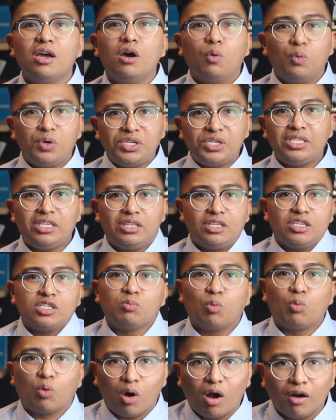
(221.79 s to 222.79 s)
We see this
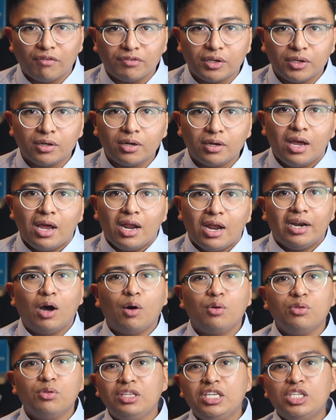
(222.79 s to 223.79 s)
more often.
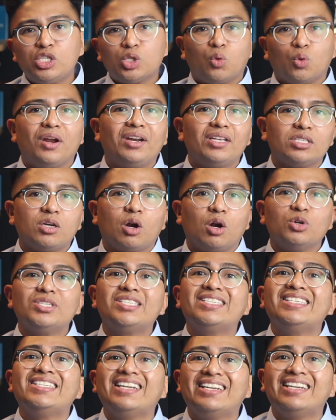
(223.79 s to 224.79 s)
Now, these credits are
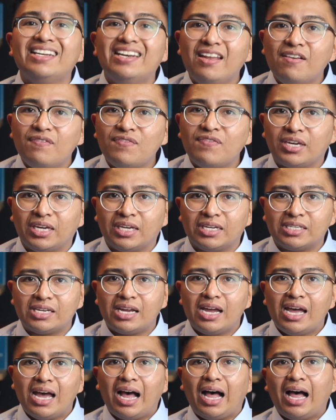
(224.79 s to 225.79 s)
significant.
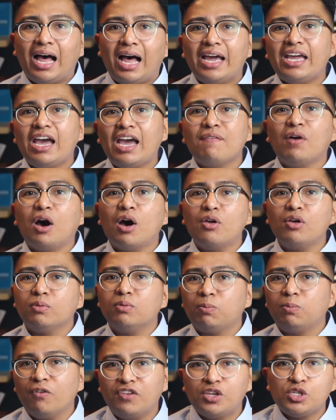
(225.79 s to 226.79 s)
I have other
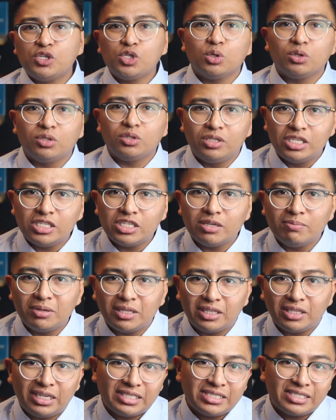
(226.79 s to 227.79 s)
provincial
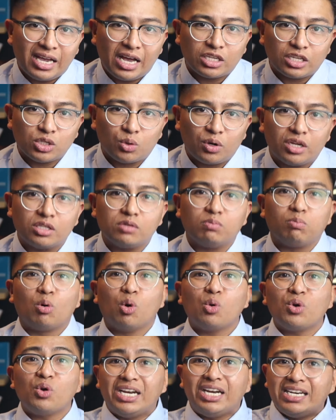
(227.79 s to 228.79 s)
disability tax credits
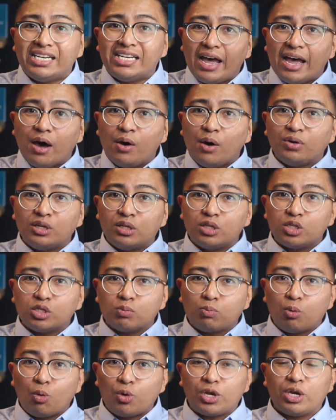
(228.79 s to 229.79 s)
broken down in the
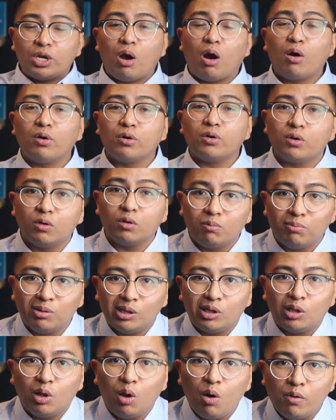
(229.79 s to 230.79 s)
supporting article
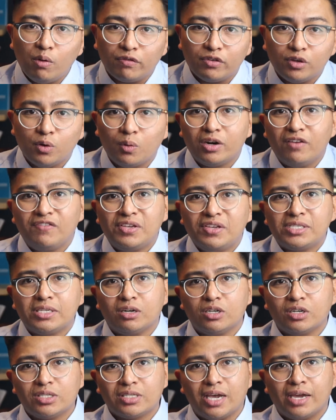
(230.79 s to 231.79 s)
below if you want to visit
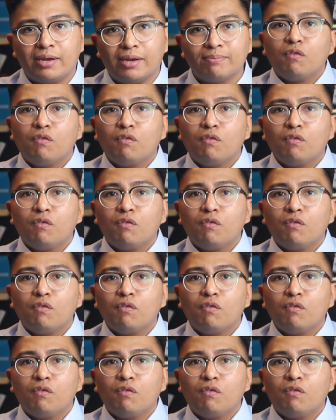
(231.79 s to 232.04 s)
our site.